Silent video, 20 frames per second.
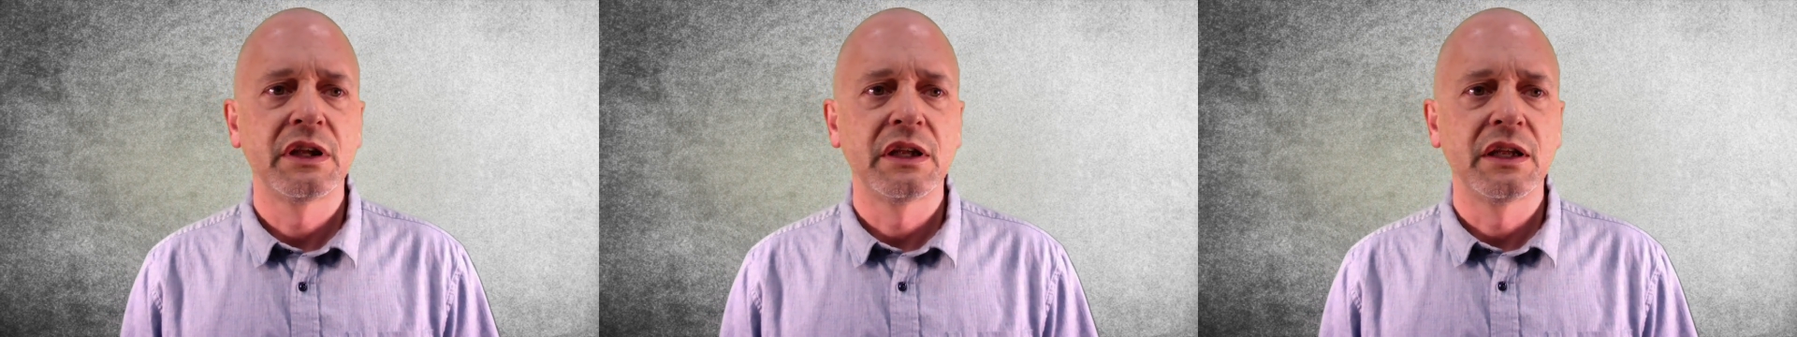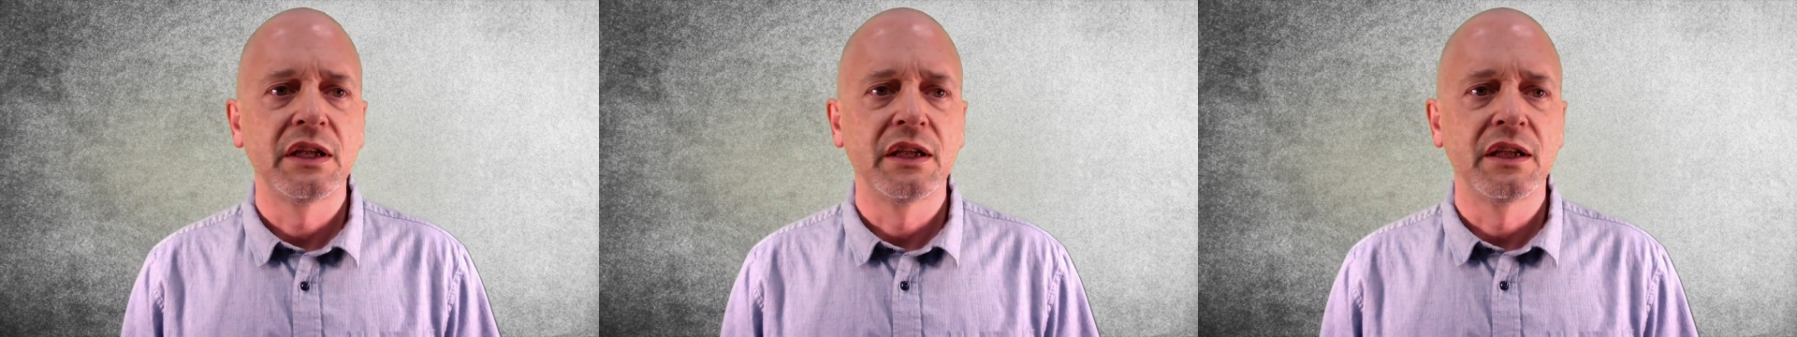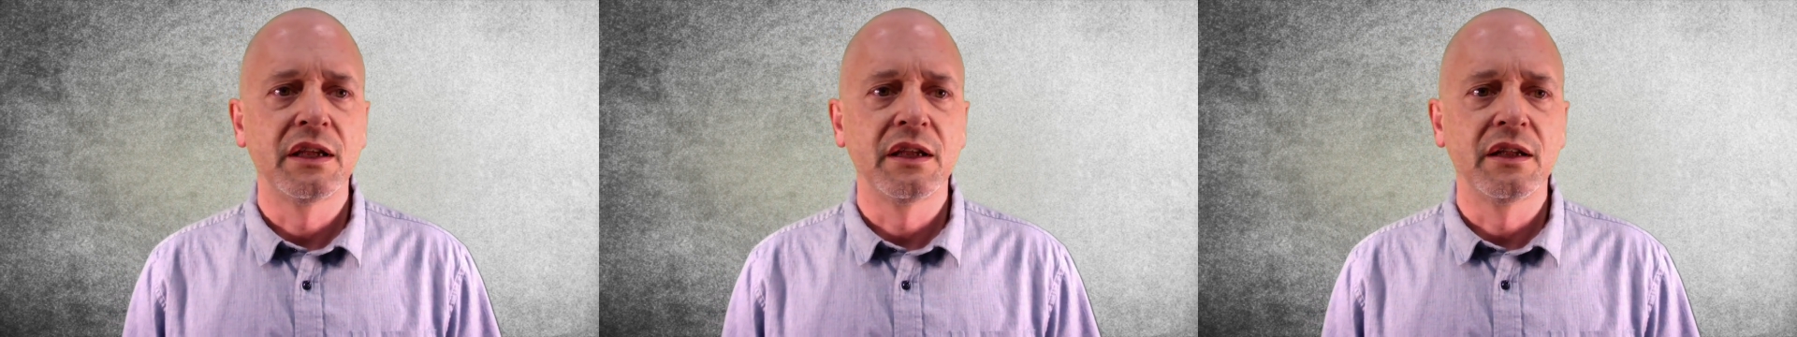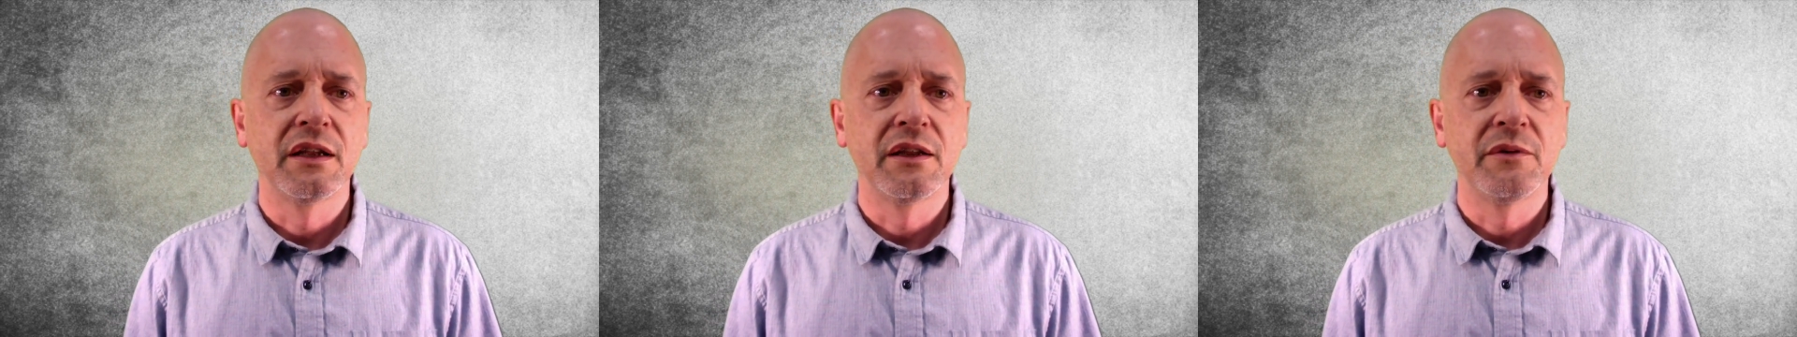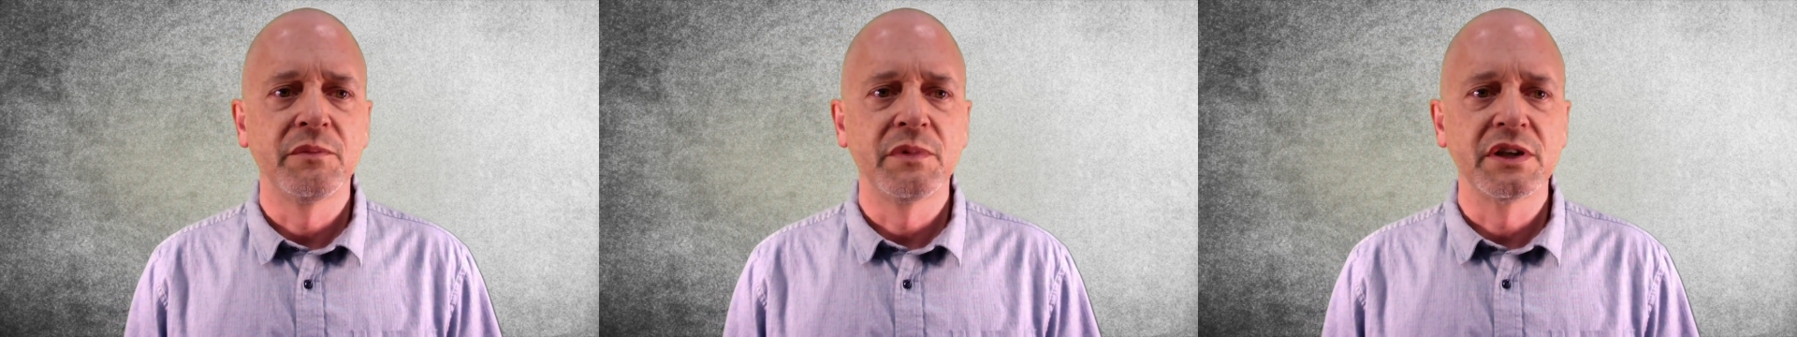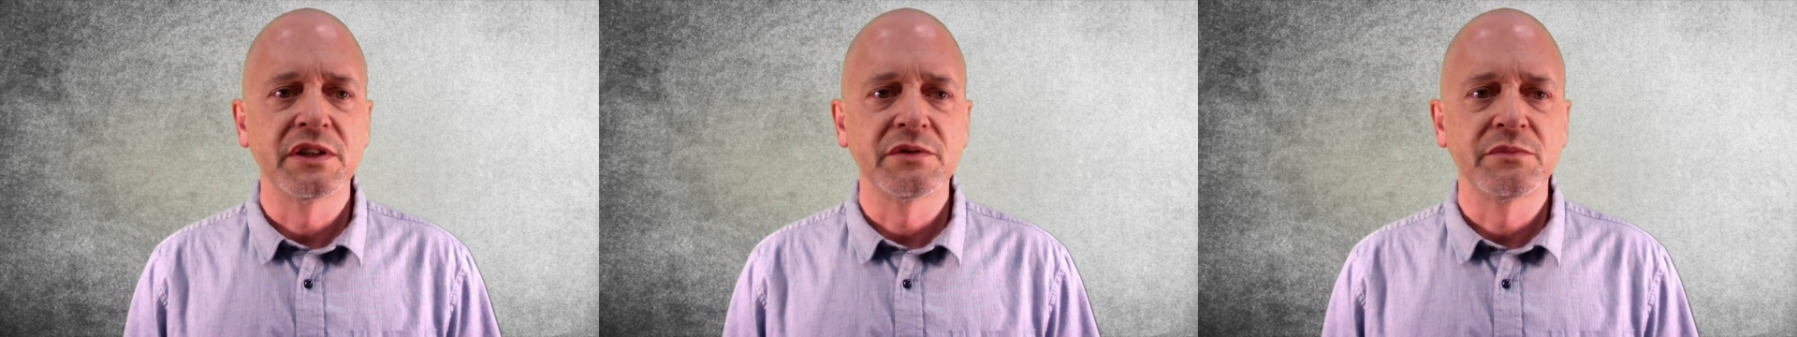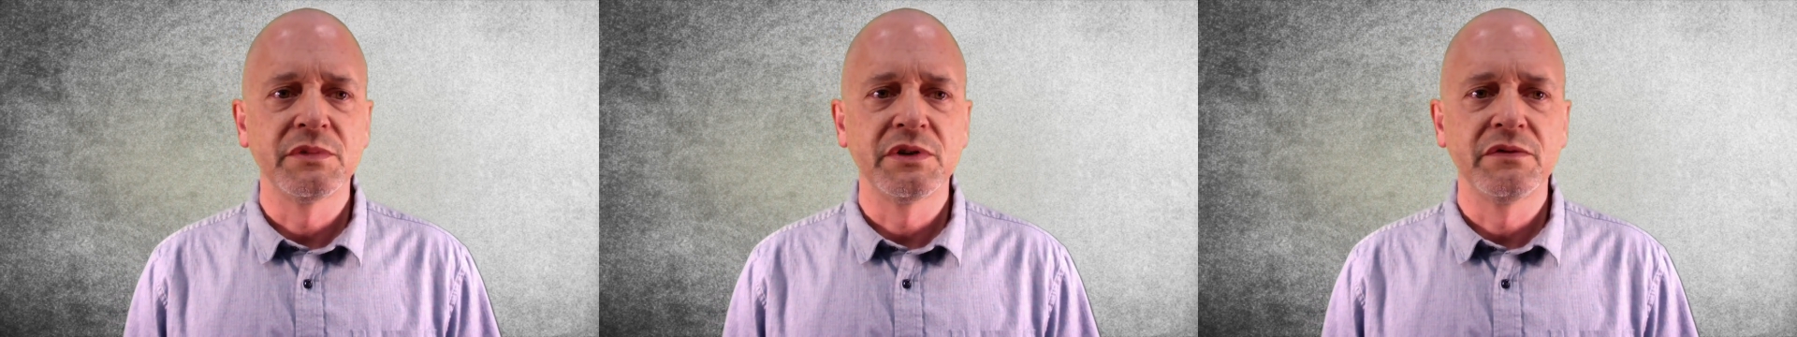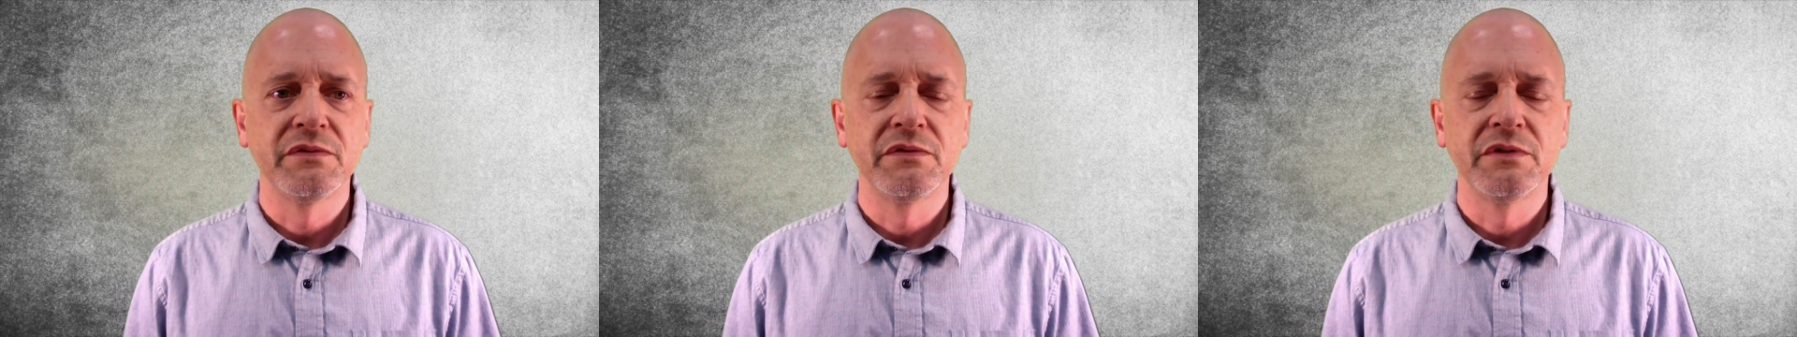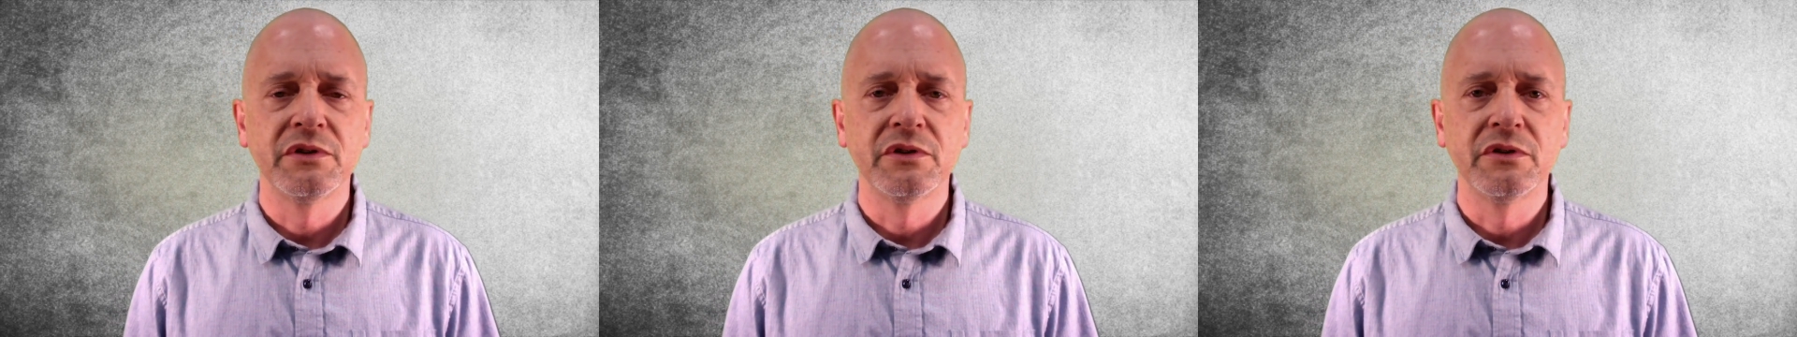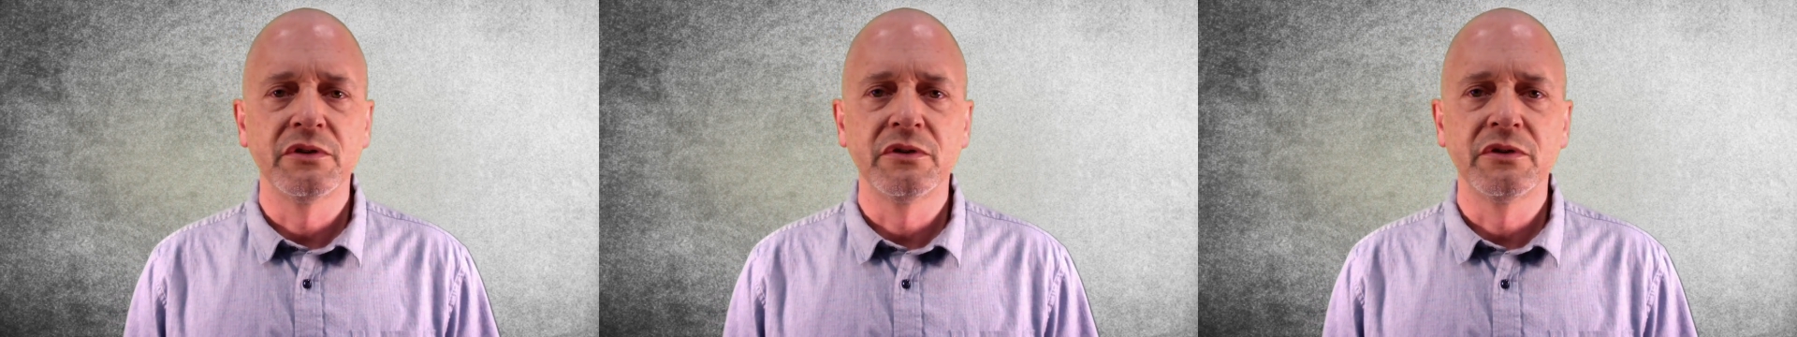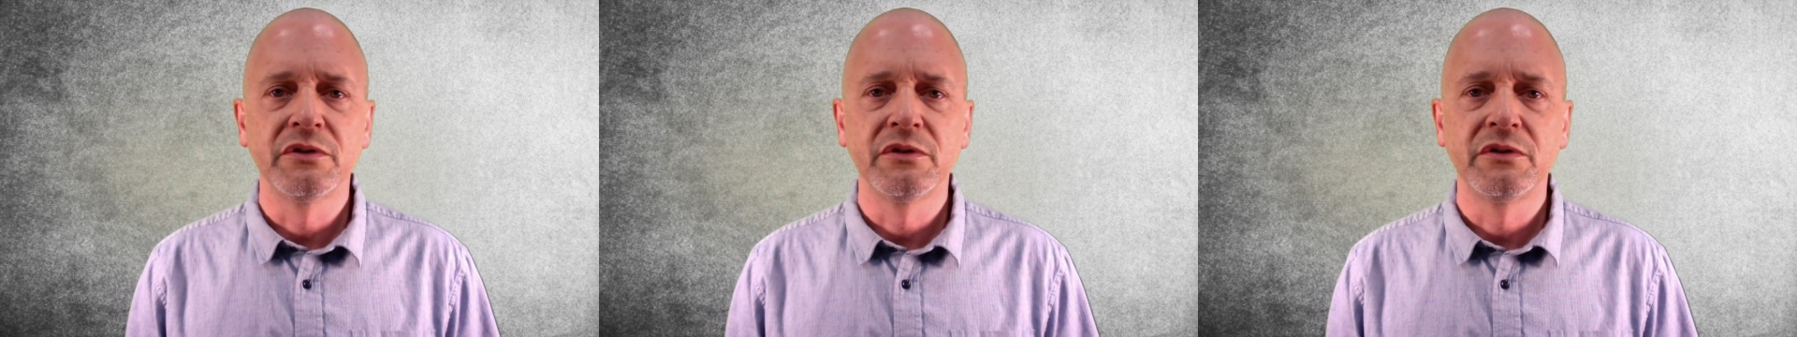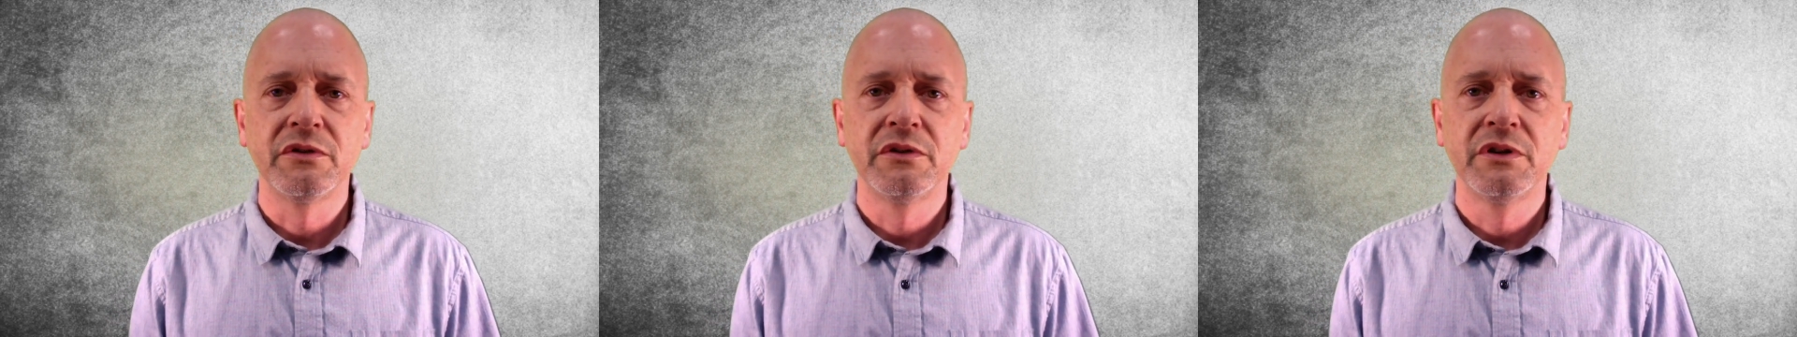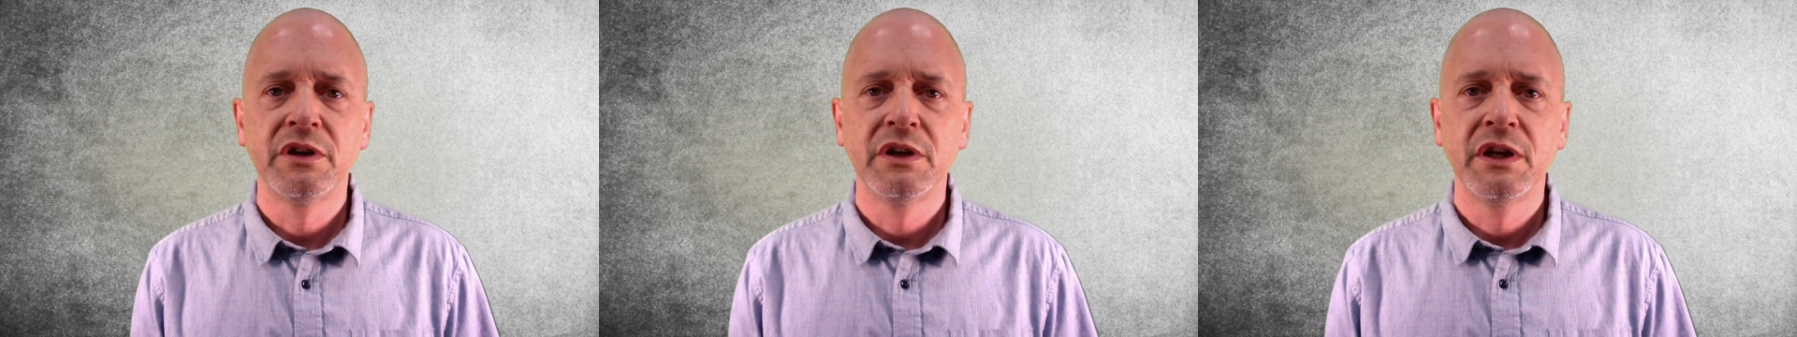and it makes me
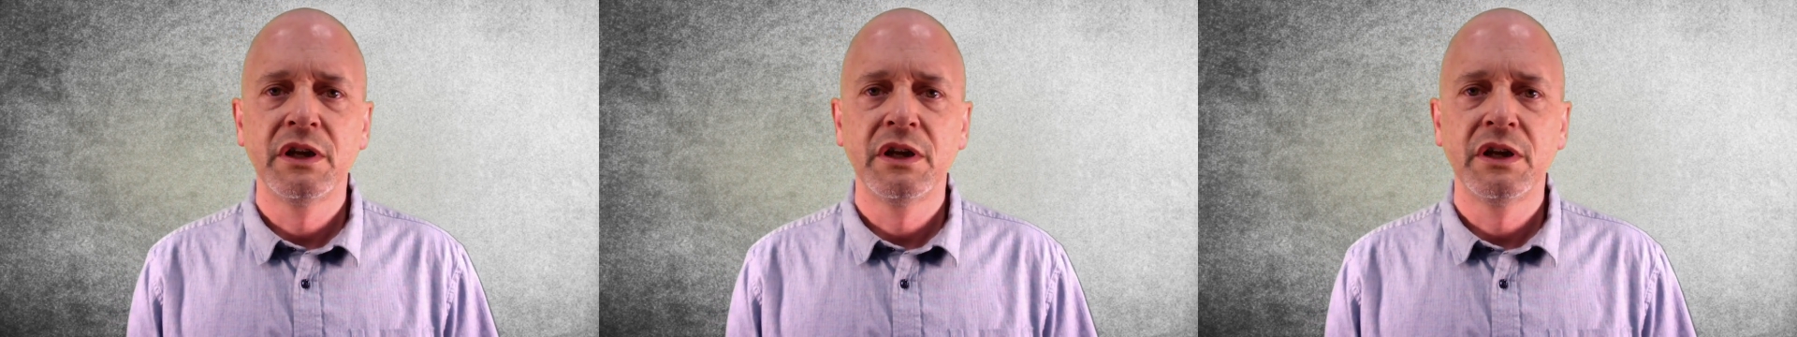feel